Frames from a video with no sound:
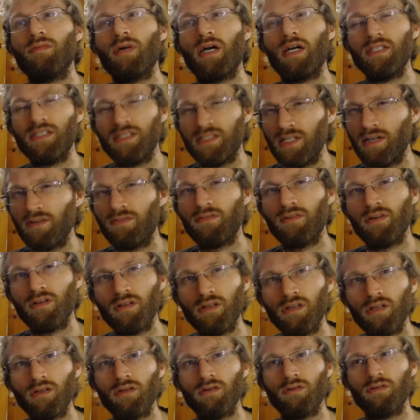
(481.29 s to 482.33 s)
I
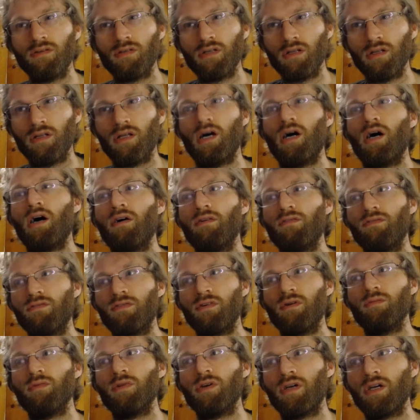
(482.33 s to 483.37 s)
definitely learned a lot
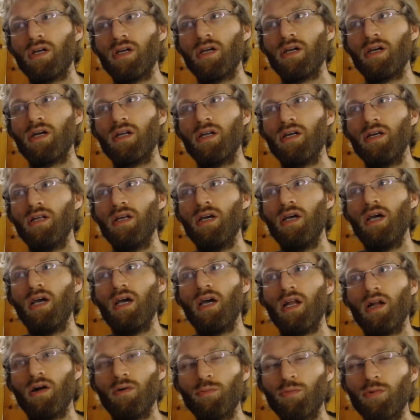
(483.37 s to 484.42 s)
from looking at it,
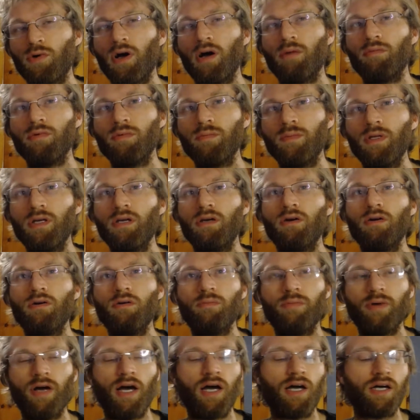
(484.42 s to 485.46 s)
and I'll probably go
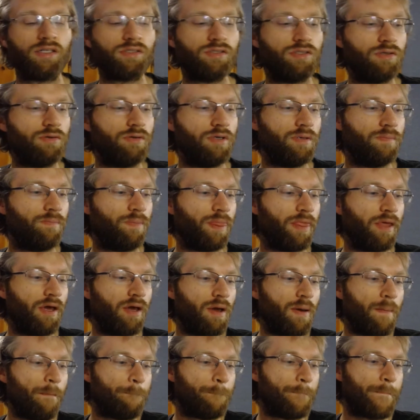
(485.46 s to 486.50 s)
back to it.
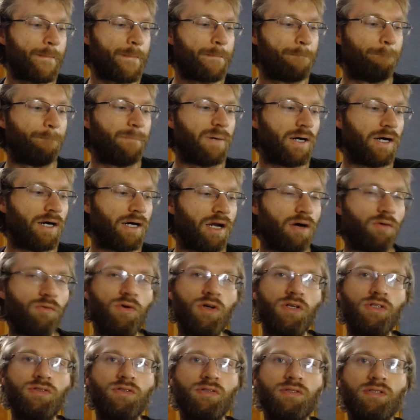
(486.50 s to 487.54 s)
But I want
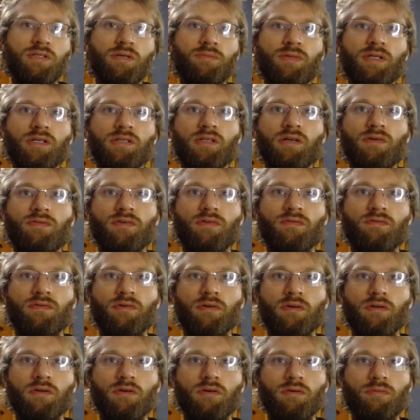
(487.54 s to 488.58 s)
to do something different for
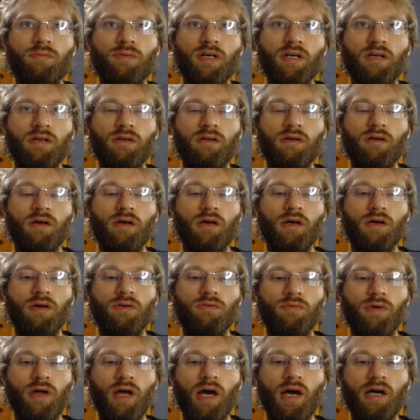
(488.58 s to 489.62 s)
a little bit, and
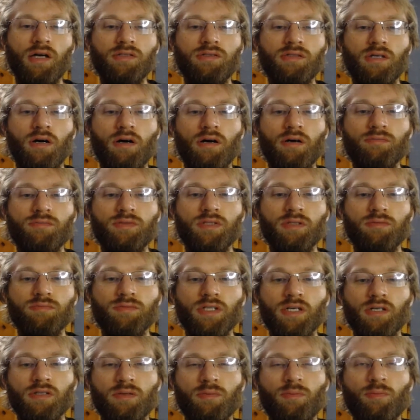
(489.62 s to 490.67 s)
React DOM seems
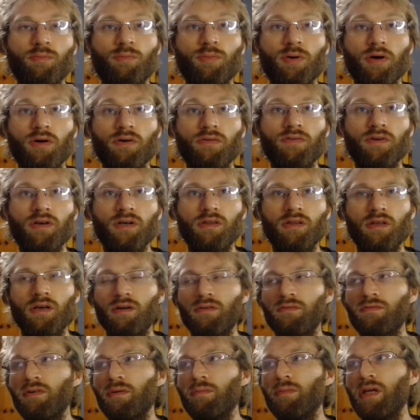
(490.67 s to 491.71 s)
like the perfect thing
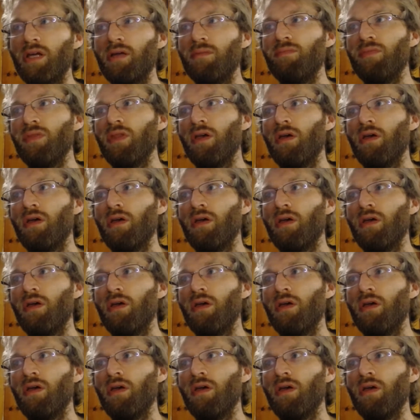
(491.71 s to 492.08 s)
for me.